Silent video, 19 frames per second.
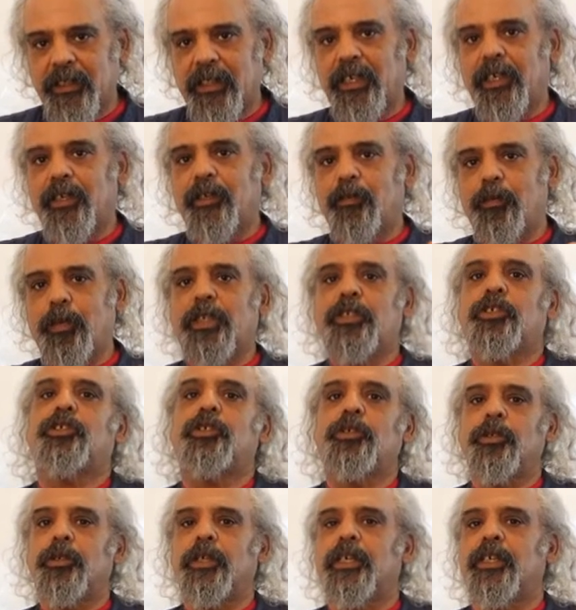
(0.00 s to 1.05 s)
in which
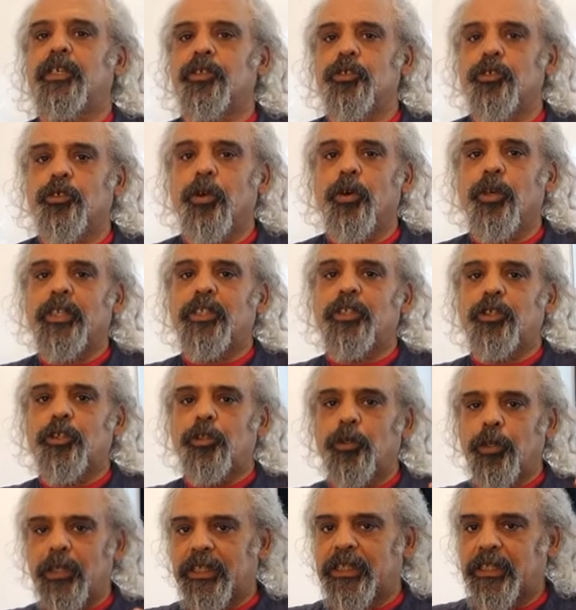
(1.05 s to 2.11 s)
you can draw
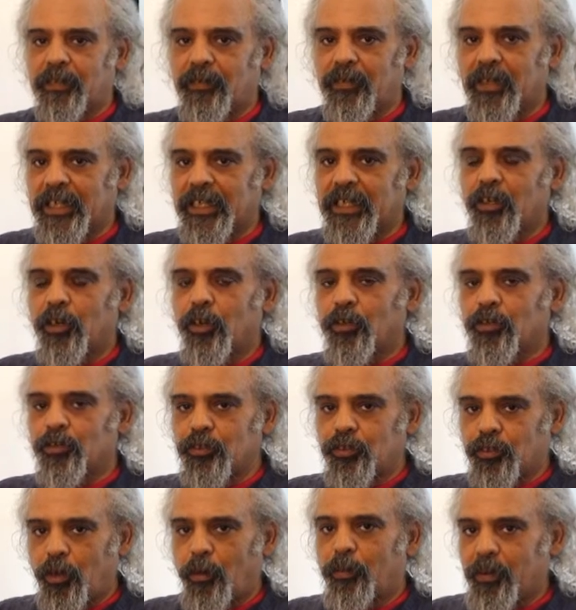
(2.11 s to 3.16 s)
intuitively on
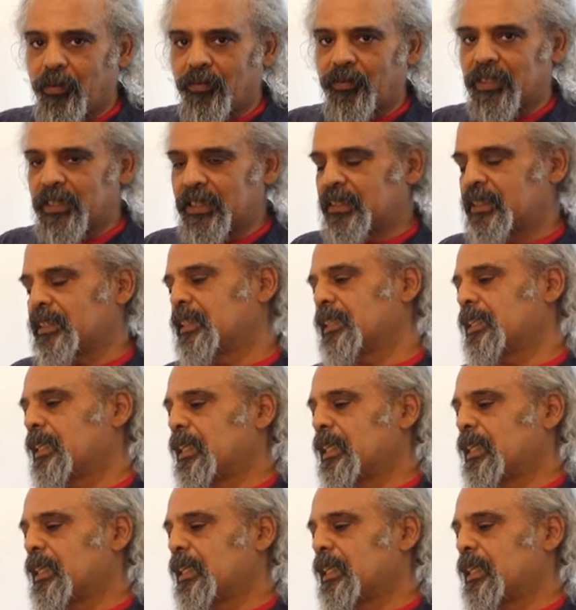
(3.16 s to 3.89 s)
top of it,